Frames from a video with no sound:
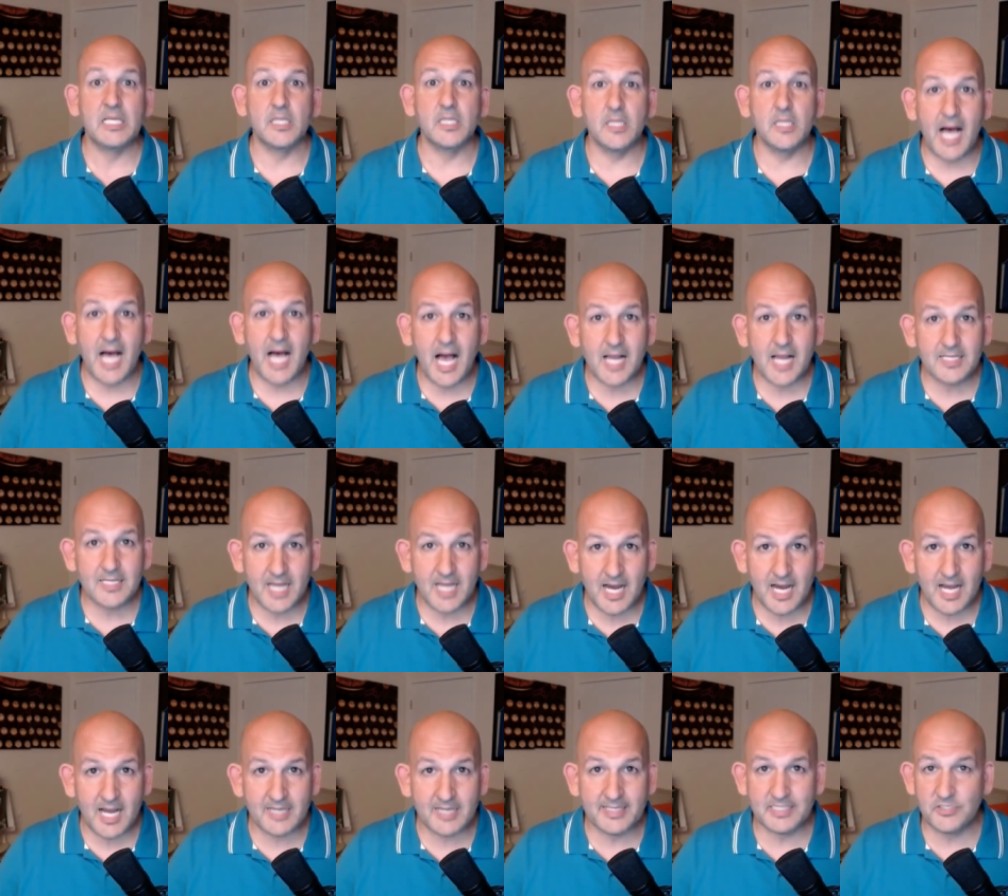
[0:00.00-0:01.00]
Locked
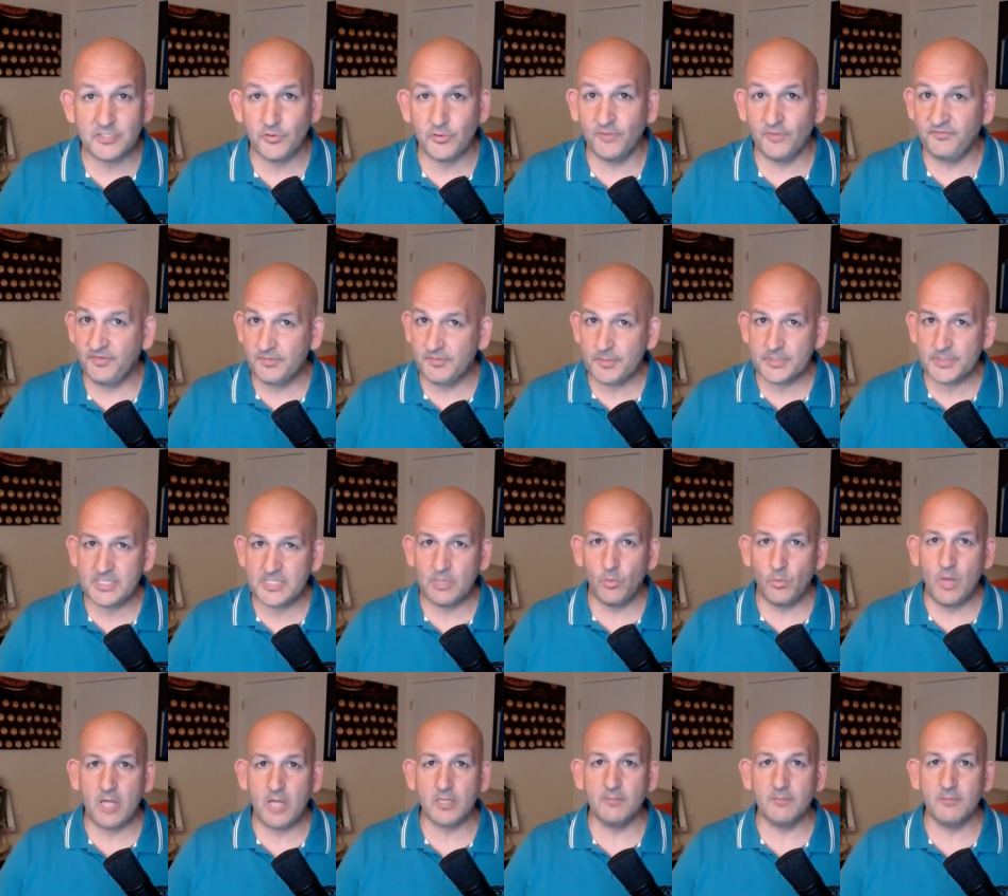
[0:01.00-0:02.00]
On gets you a fifty
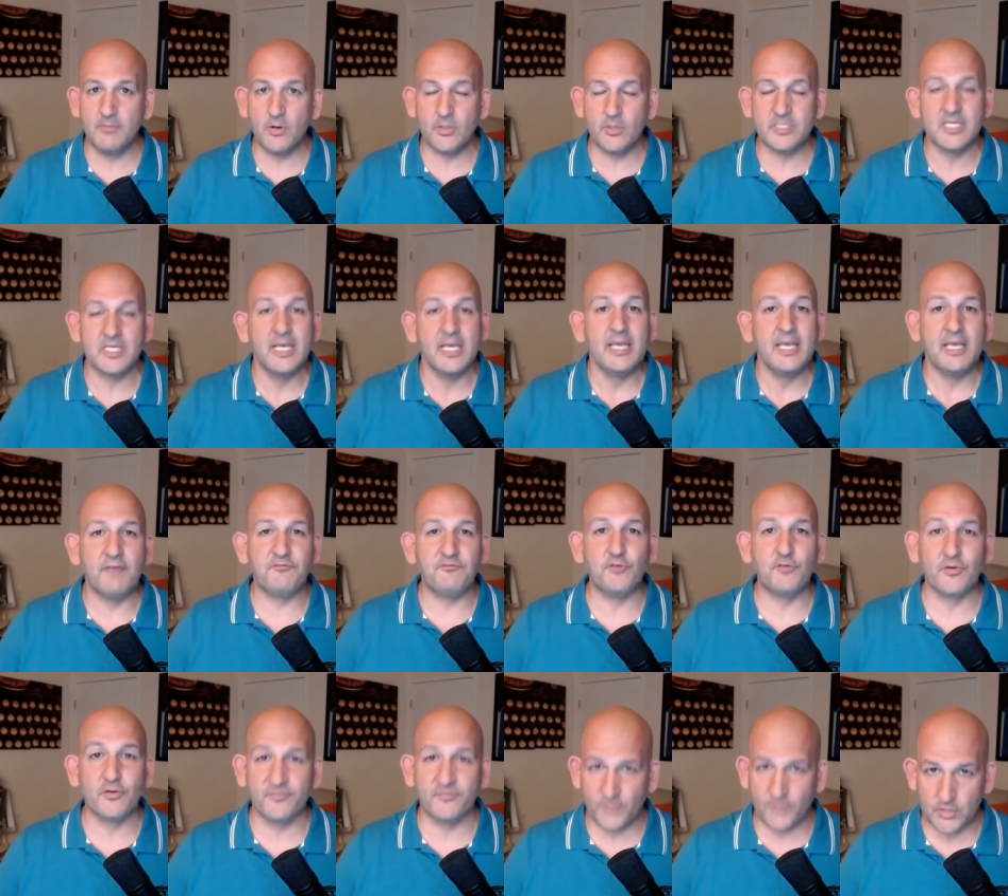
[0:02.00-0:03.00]
percent welcome bonus.
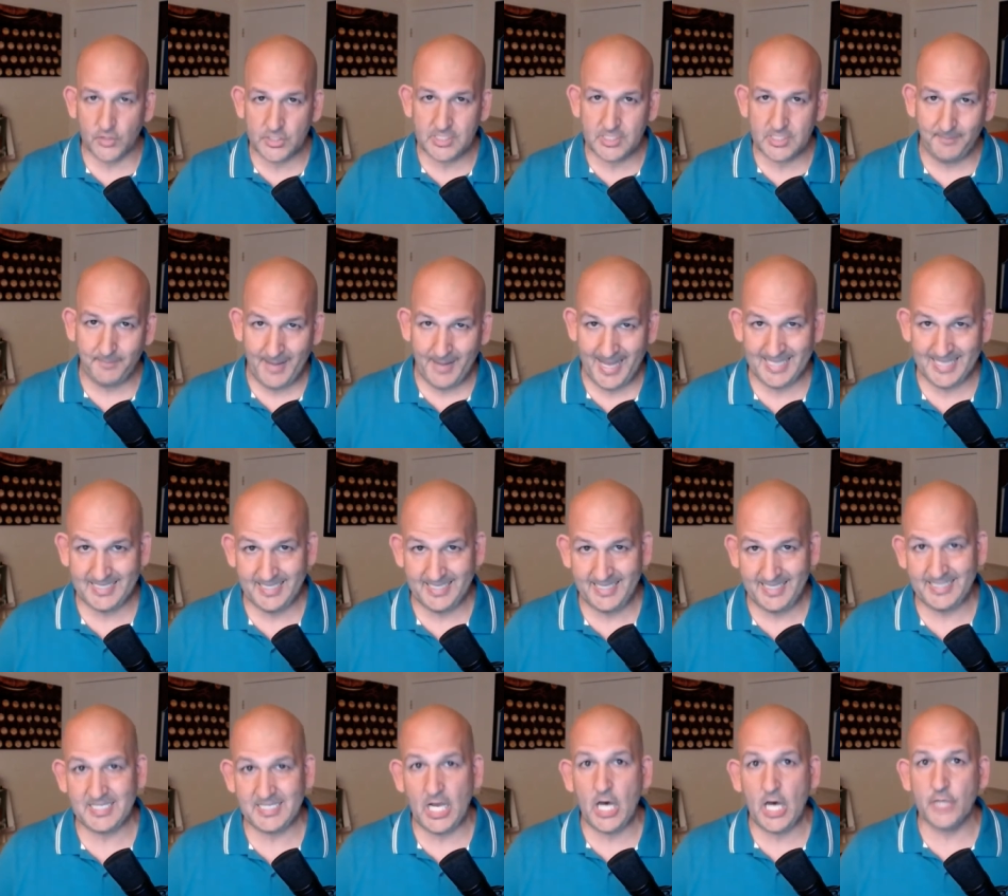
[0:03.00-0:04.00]
If your first
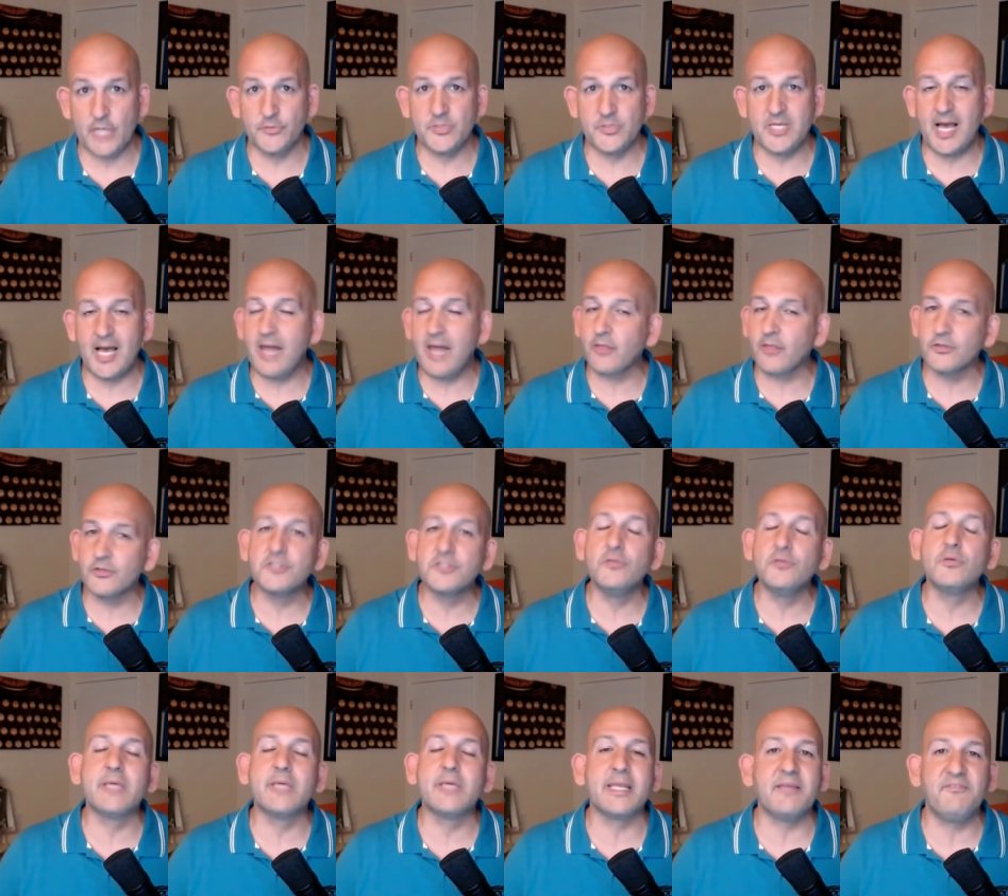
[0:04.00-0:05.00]
deposit is one hundred dollars,
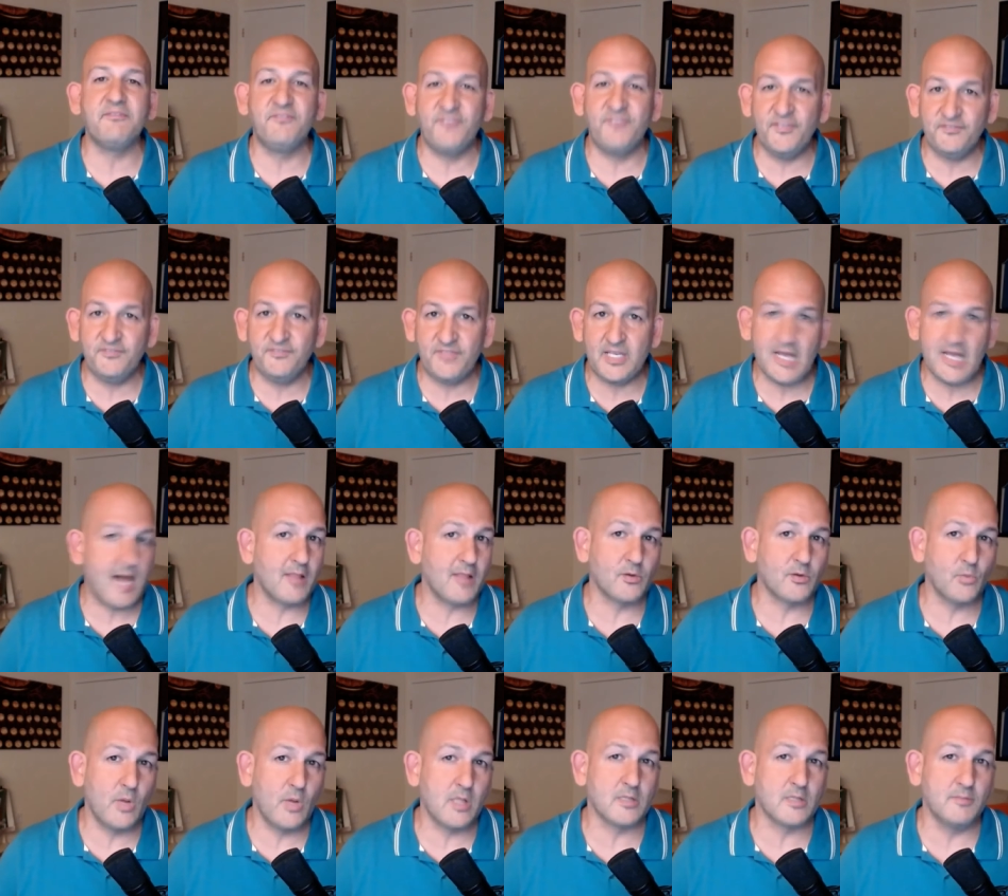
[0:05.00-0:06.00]
you'll get a fifty
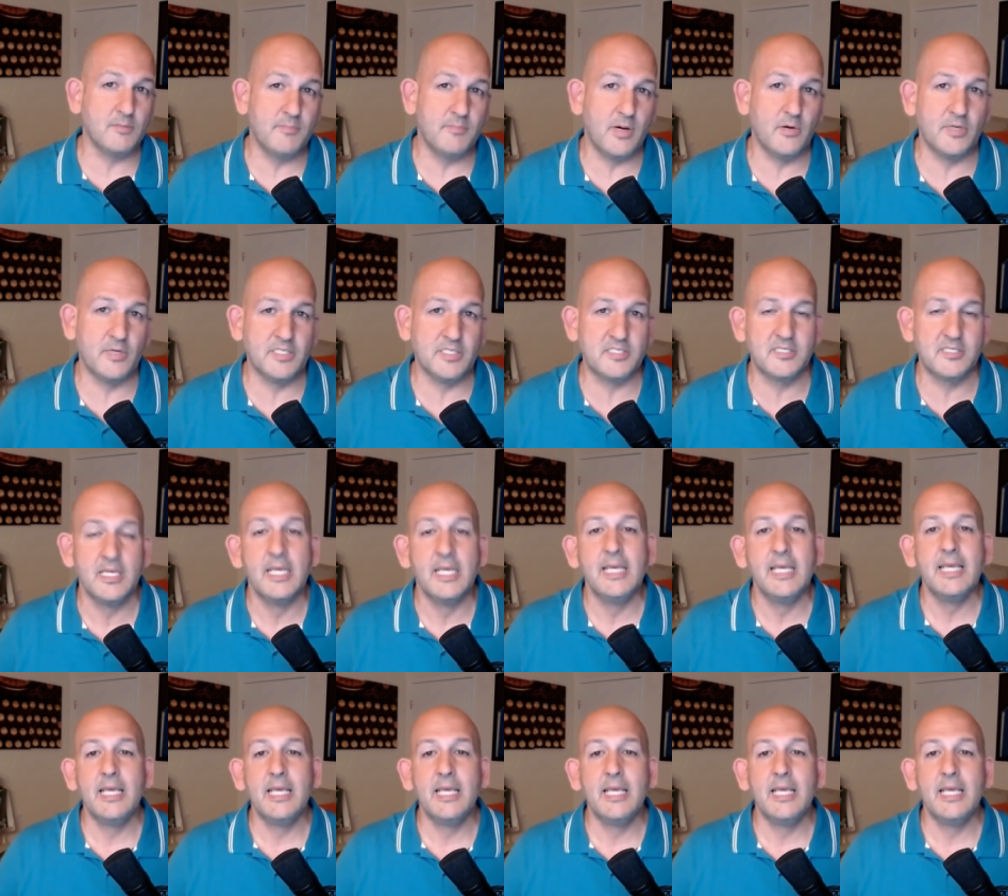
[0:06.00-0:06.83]
dollars welcome bonus.